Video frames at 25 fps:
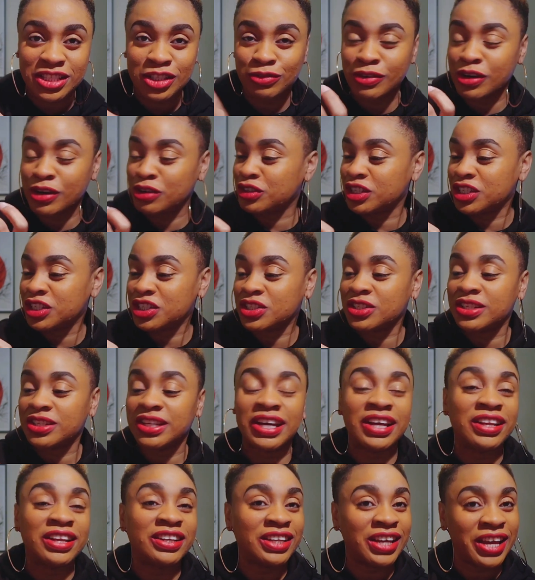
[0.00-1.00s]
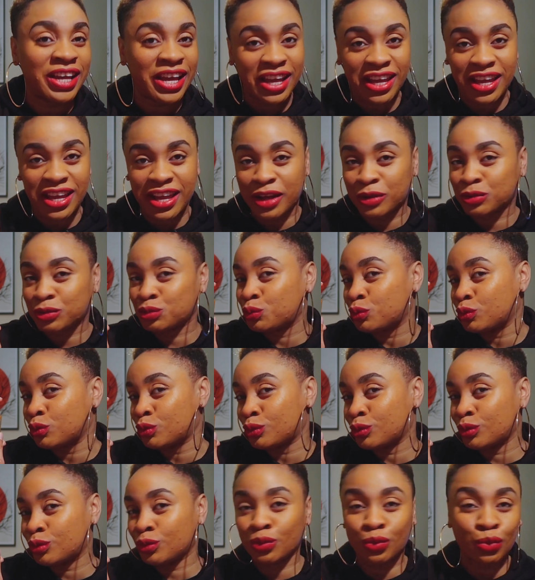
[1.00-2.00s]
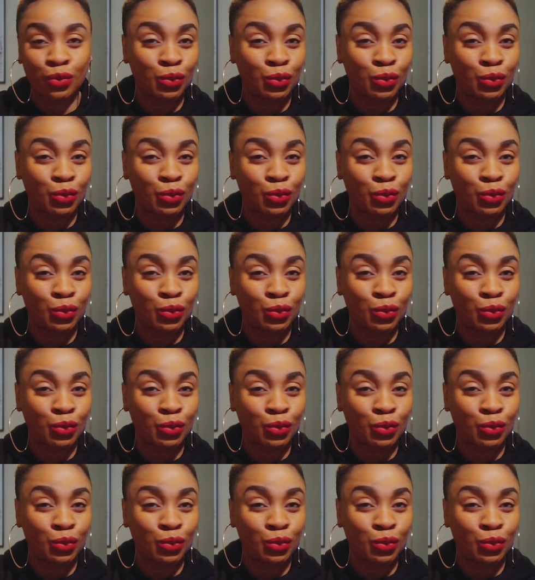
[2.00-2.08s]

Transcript: foundation, and yeah, I